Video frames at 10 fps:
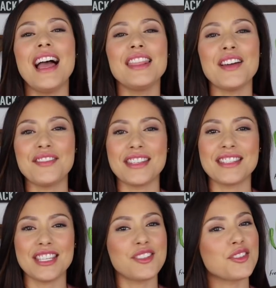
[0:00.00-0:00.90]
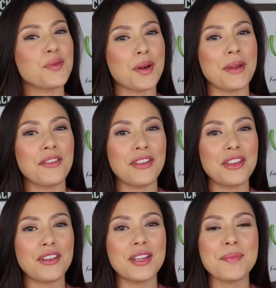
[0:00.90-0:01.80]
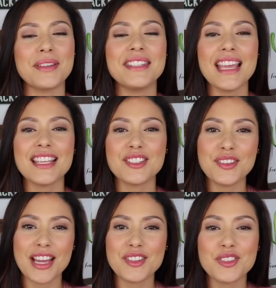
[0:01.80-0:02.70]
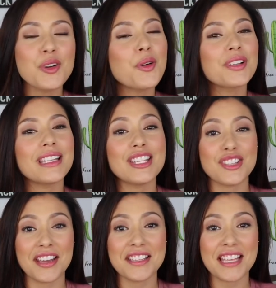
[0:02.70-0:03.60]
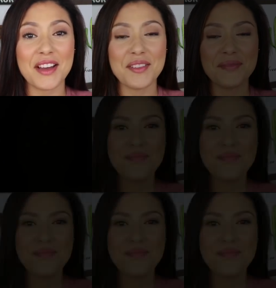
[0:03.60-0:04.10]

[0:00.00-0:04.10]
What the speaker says: I love this t-shirt, it's one of my favorite. But yes, you guys should totally check us out.